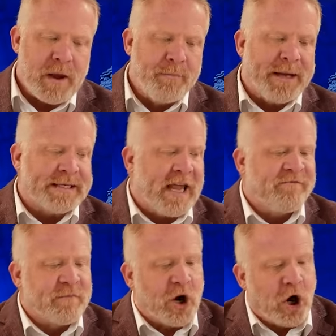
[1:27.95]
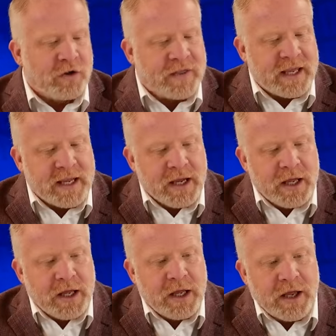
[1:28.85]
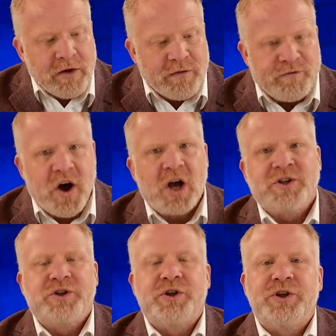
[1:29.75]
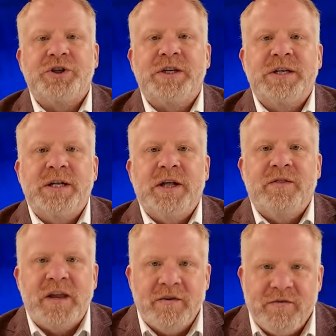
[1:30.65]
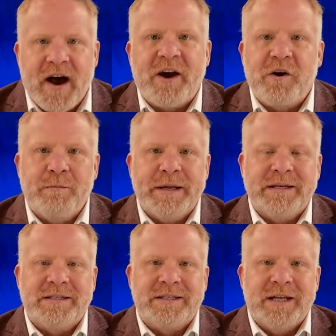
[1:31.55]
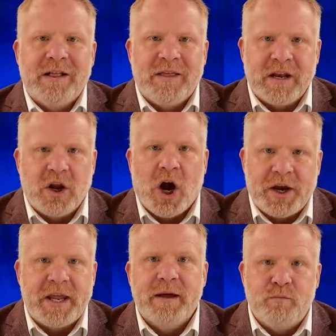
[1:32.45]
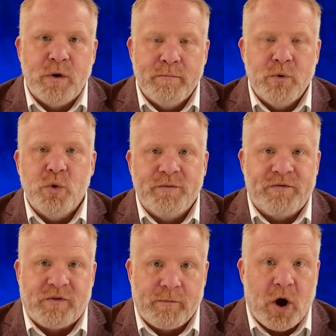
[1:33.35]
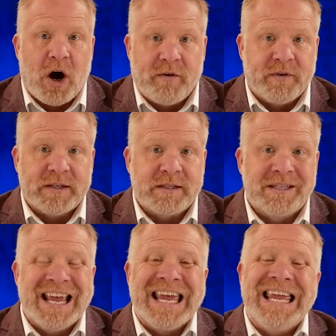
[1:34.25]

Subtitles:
But Kevin McCarthy fostered the environment that got him removed from office.